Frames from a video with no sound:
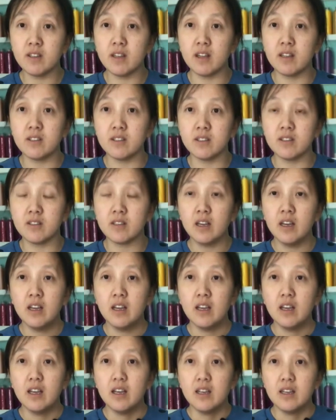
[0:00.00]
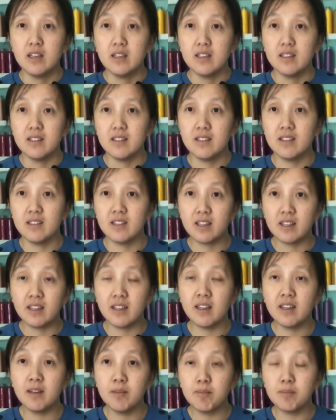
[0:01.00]
and then
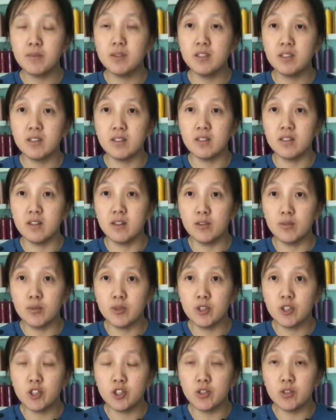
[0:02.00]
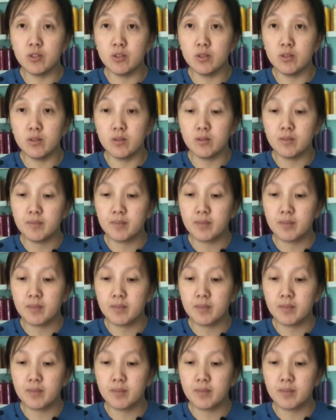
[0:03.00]
keep the original